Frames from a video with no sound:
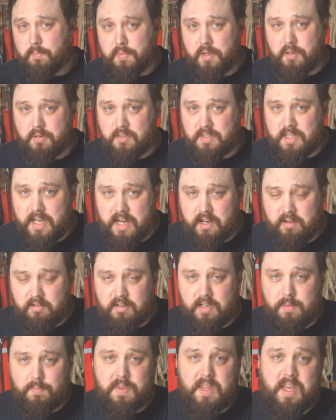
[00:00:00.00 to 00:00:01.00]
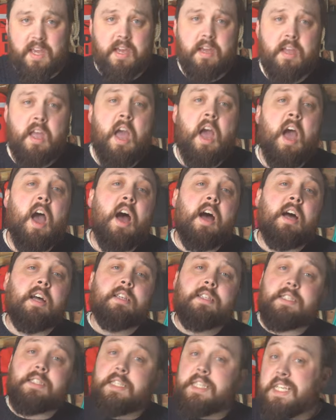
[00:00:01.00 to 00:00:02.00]
bonus acronym there.
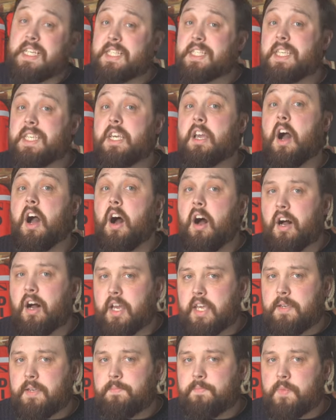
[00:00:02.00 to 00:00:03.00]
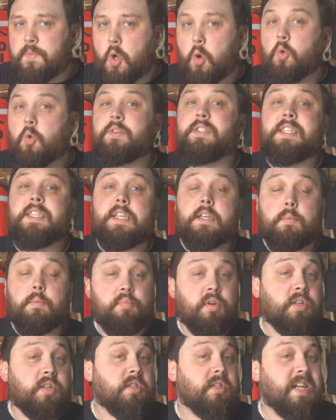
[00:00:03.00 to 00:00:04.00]
DCI, or
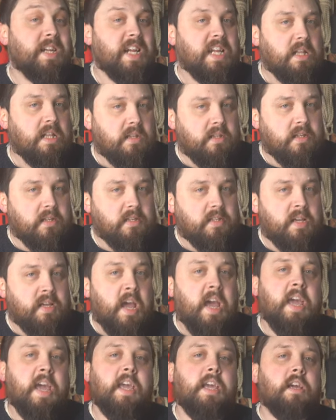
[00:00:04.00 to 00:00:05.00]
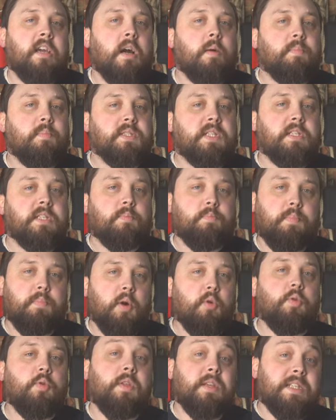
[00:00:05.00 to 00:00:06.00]
decompression illness, encompasses
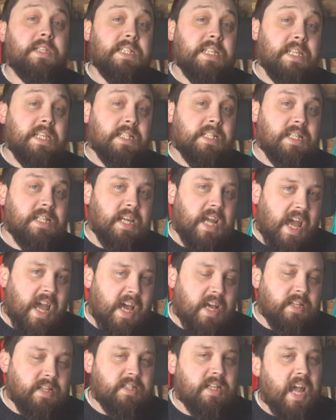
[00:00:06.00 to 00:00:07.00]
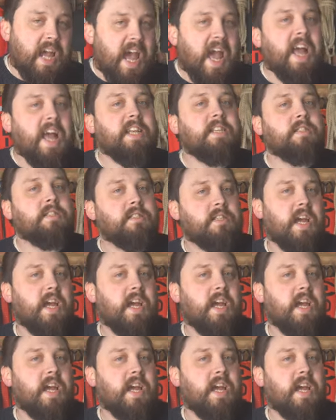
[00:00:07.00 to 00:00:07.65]
both DCS and